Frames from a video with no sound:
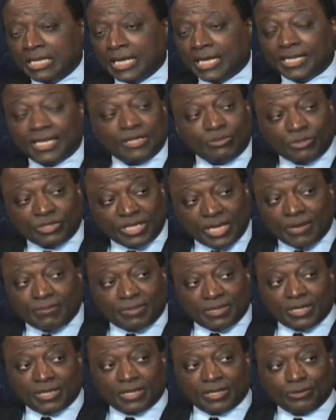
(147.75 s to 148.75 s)
And that's what's
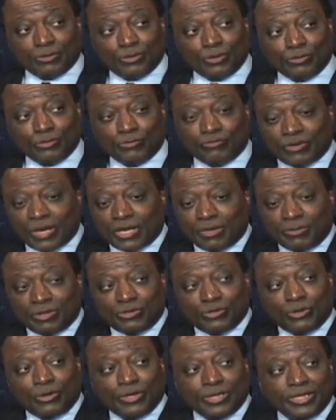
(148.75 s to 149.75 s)
happening. You know, you've got a
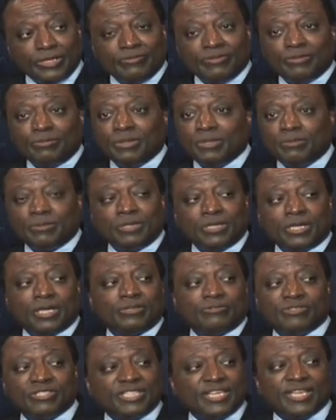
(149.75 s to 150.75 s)
majority of the people in the
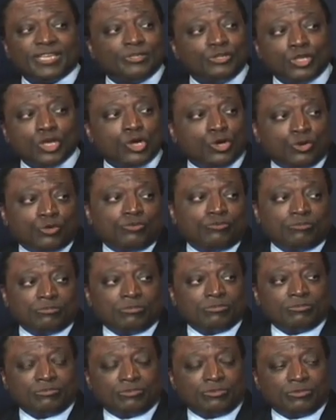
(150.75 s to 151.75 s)
country saying no
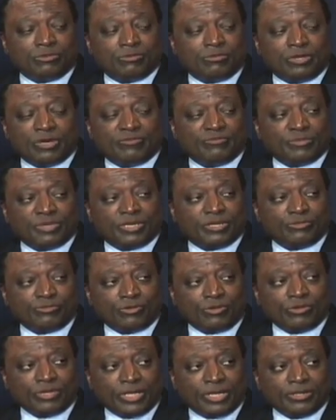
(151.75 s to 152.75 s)
to
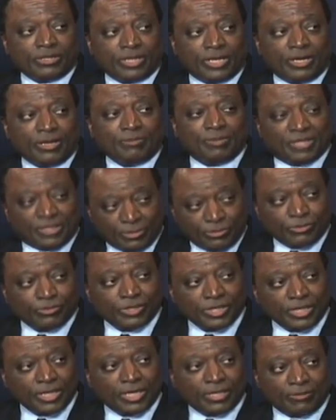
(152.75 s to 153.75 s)
government-controlled health care, but they're
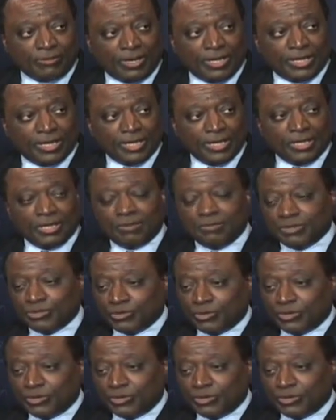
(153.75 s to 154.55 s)
doing it anyway. The